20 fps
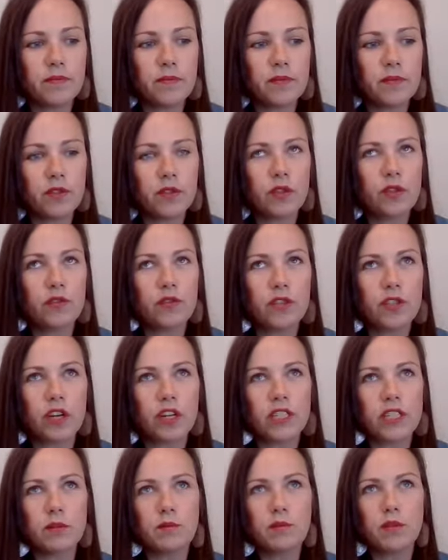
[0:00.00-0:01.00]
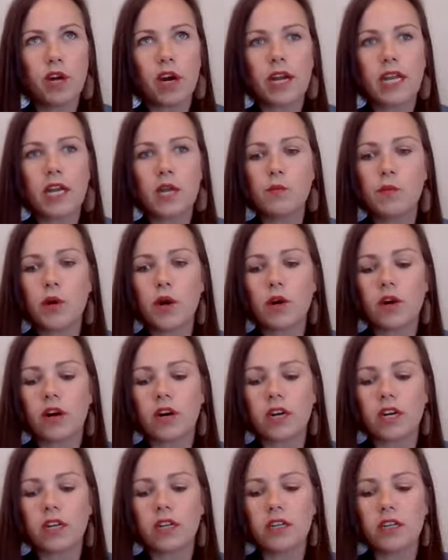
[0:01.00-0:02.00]
So the results I'm talking about
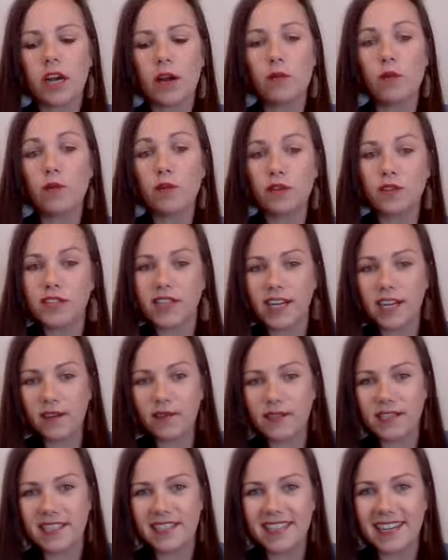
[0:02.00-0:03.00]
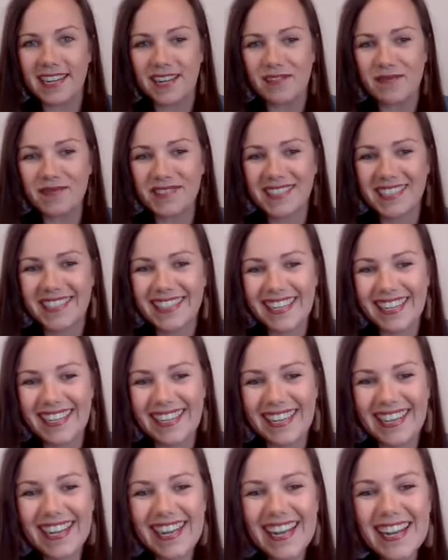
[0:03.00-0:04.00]
are, I won't use anyone's names,
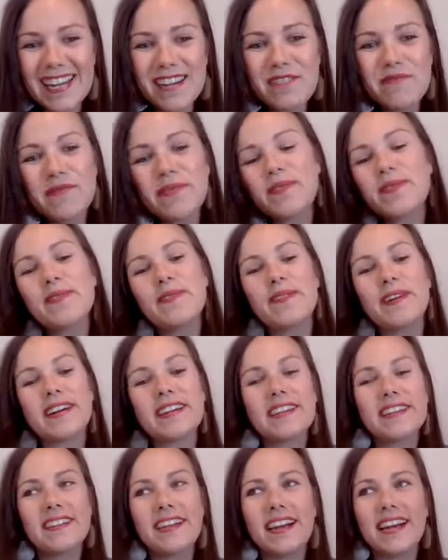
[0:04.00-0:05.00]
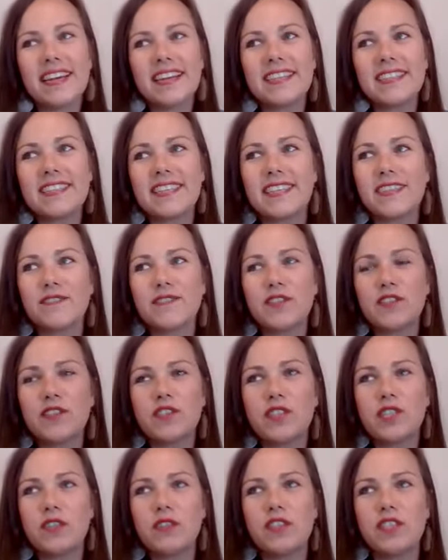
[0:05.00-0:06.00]
but one client, so
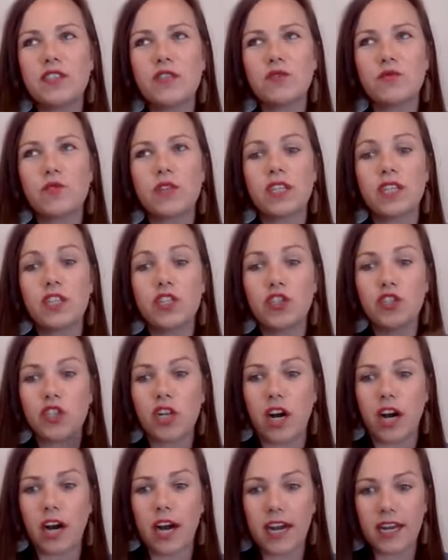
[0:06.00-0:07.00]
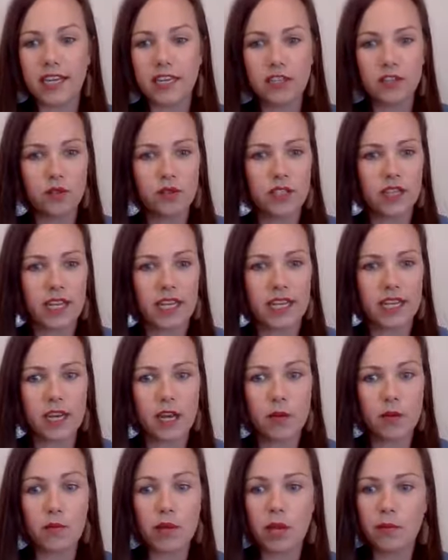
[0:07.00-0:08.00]
she was really shy. She was like
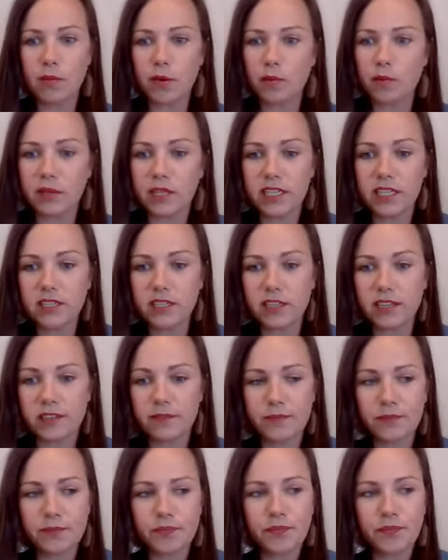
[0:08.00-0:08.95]
a people pleaser,